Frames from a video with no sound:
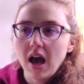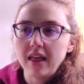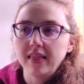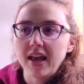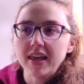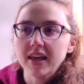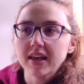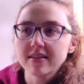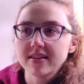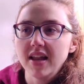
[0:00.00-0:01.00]
I like it
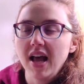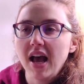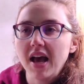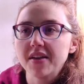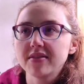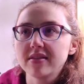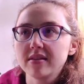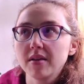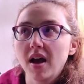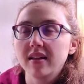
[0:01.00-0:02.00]
because it
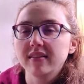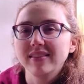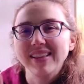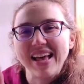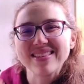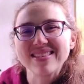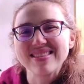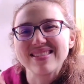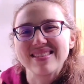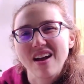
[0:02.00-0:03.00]
has less
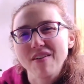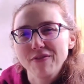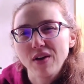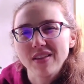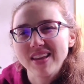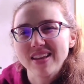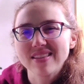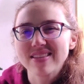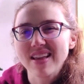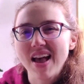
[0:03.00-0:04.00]
stuff on the
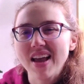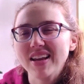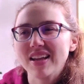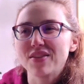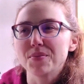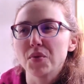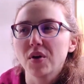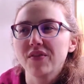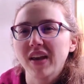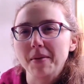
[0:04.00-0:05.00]
inside. It's
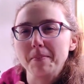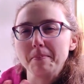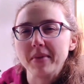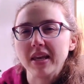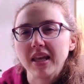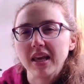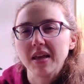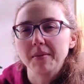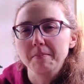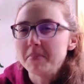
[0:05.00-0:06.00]
more of like a
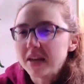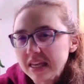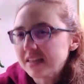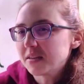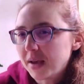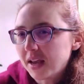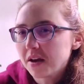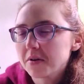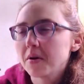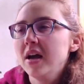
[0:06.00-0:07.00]
meaty mini
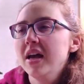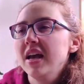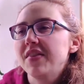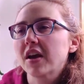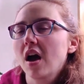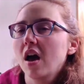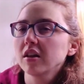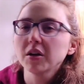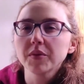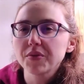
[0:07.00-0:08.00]
tomato. The
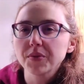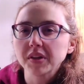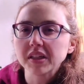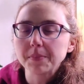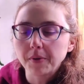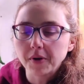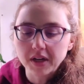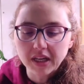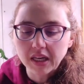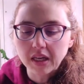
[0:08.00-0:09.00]
color was really
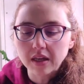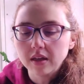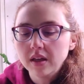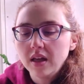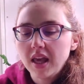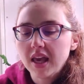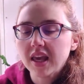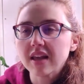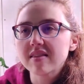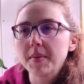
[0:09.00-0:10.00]
pretty.
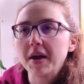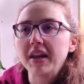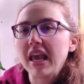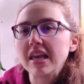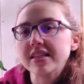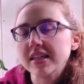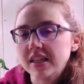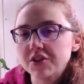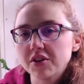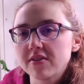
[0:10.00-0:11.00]
It gets about
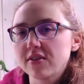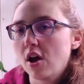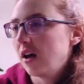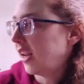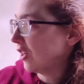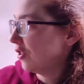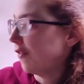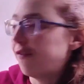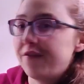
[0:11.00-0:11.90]
18 inches tall. It actually